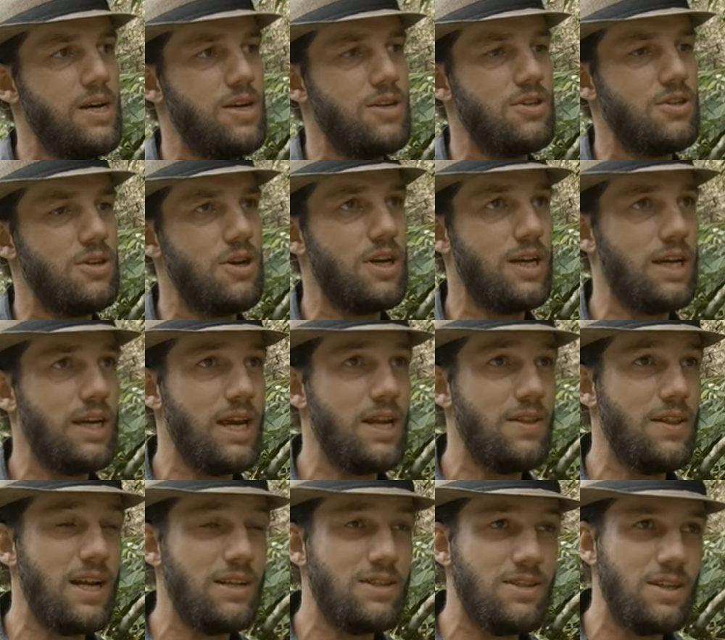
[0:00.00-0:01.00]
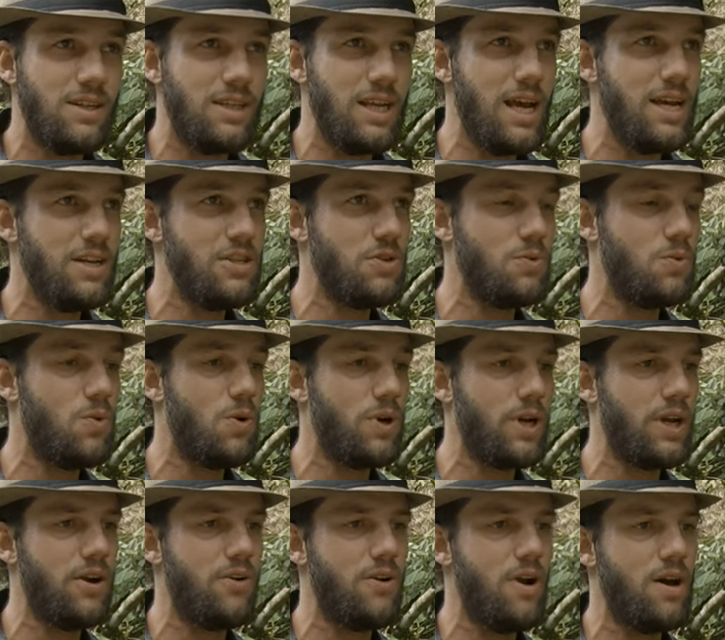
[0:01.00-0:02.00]
So again, that's the danger
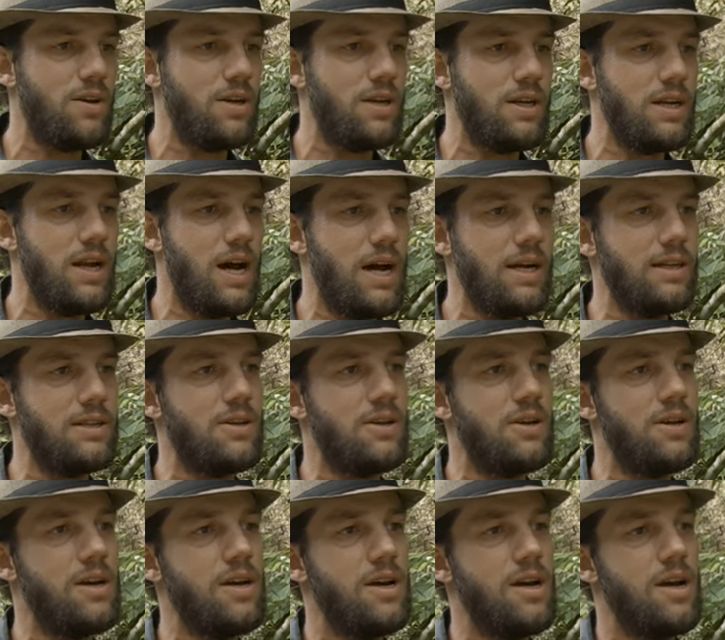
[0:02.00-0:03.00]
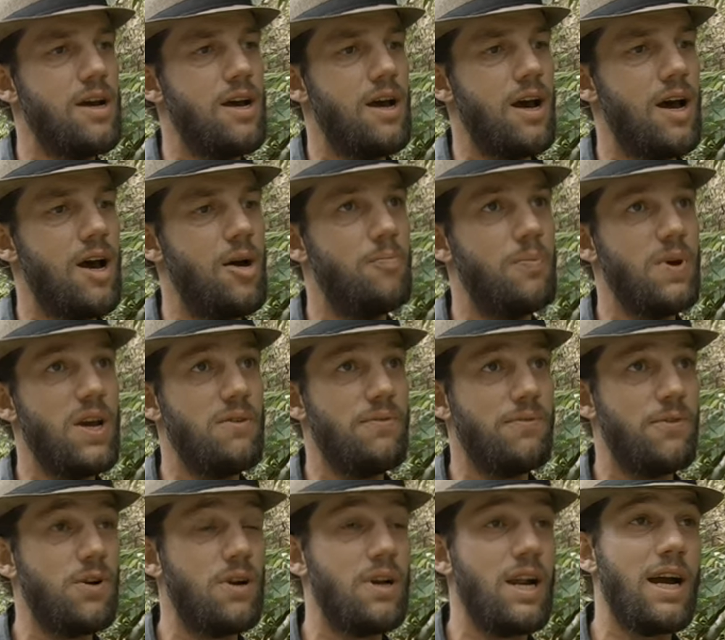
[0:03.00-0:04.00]
walking around at night, uh,
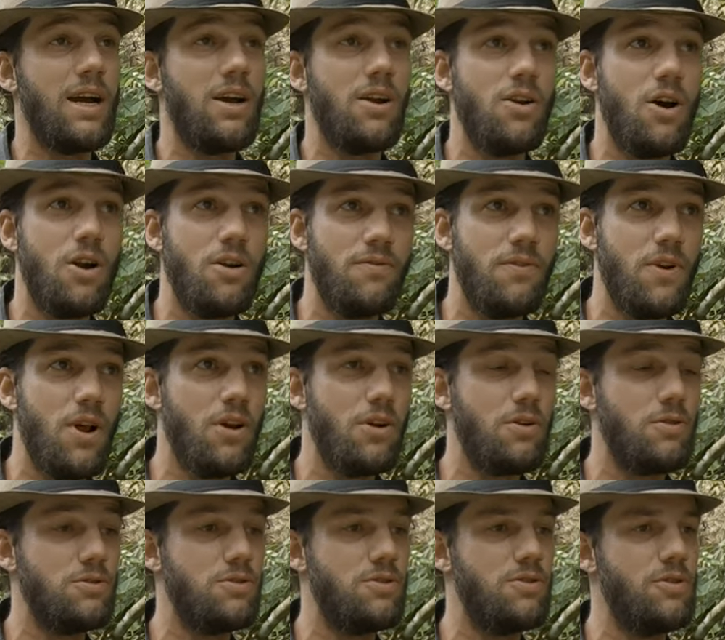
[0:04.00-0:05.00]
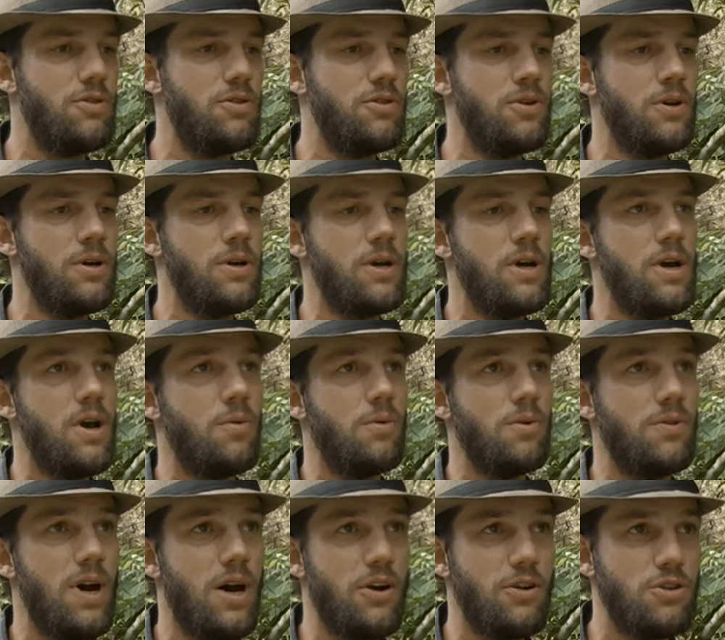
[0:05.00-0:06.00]
barefoot like a lot of locals do,
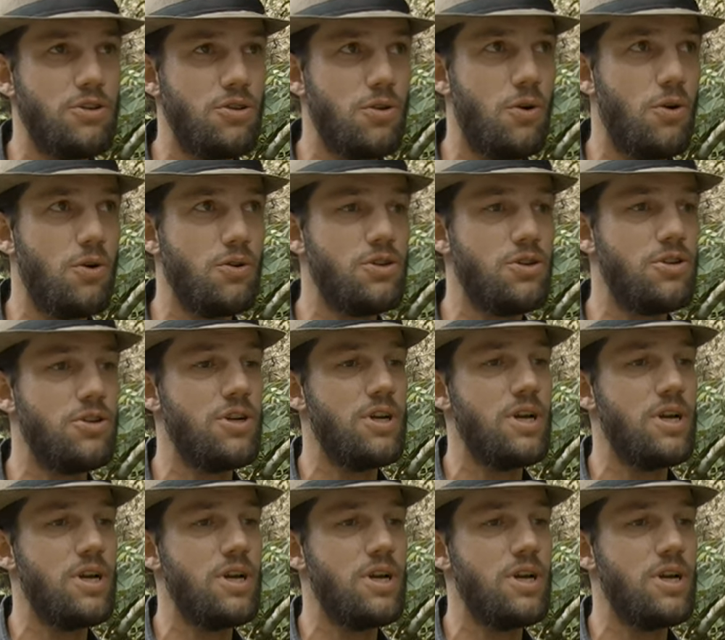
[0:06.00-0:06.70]
without a torch,